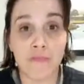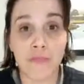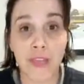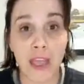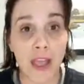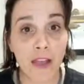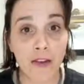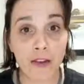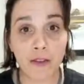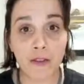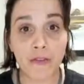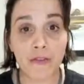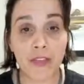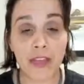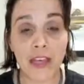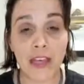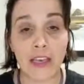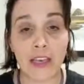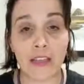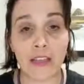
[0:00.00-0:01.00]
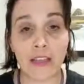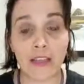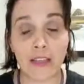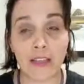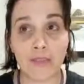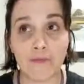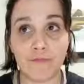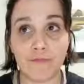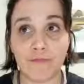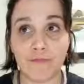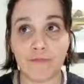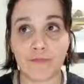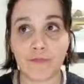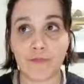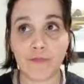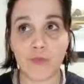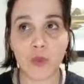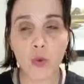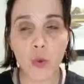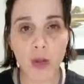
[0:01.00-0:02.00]
out of the
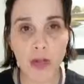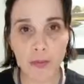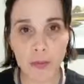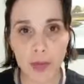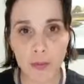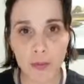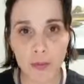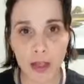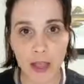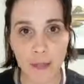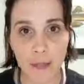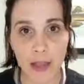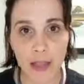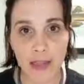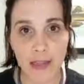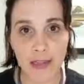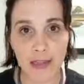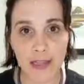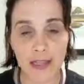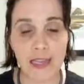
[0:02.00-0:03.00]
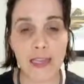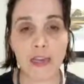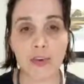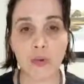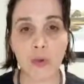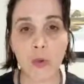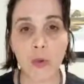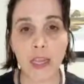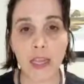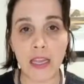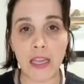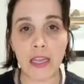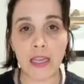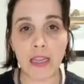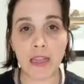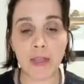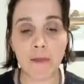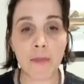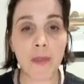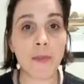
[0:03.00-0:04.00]
20 people I might see in a
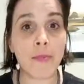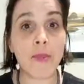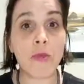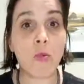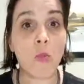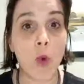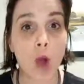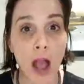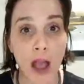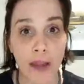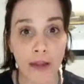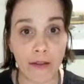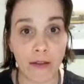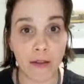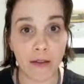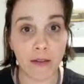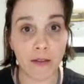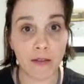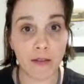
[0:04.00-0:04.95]
week, maybe one